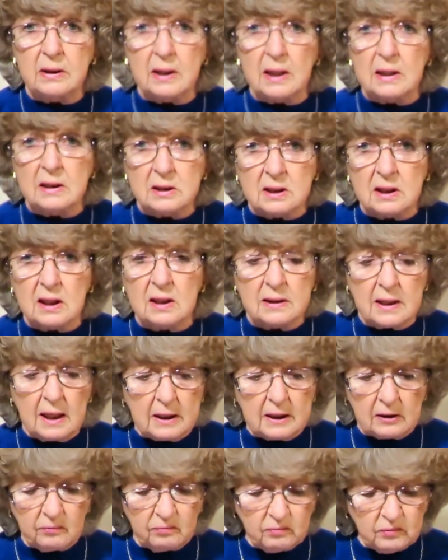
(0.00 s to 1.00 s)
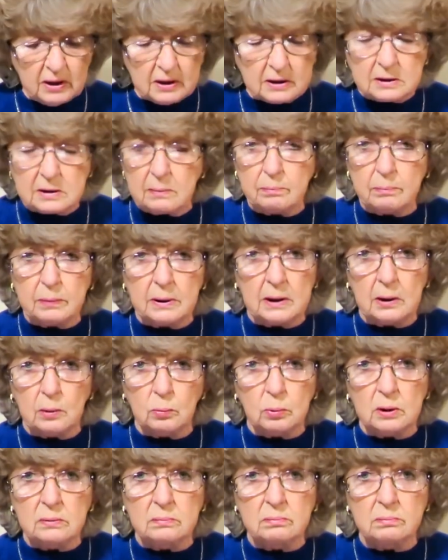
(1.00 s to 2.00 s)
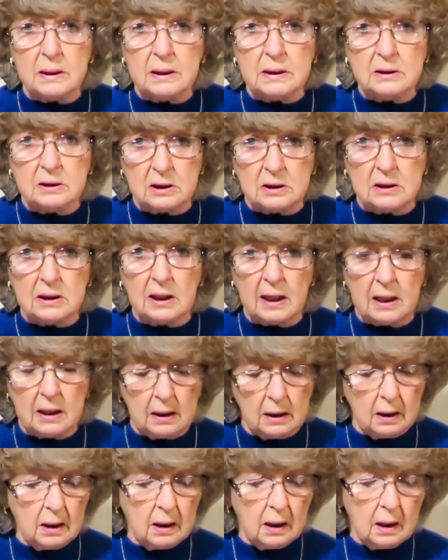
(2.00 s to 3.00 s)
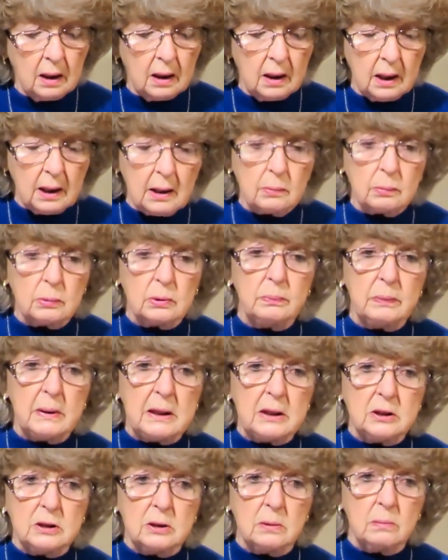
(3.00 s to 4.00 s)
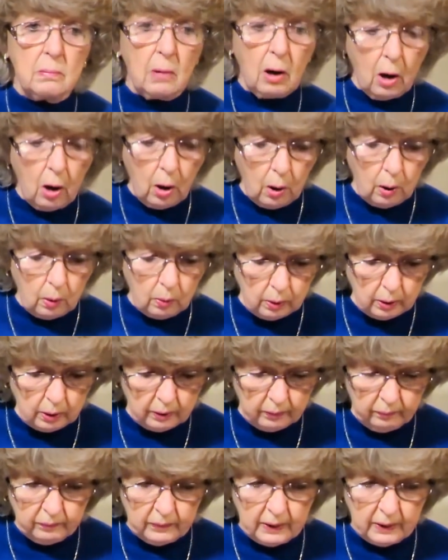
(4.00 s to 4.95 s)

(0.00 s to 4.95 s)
They said they could fix it, but it wouldn't be today. It would be tomorrow.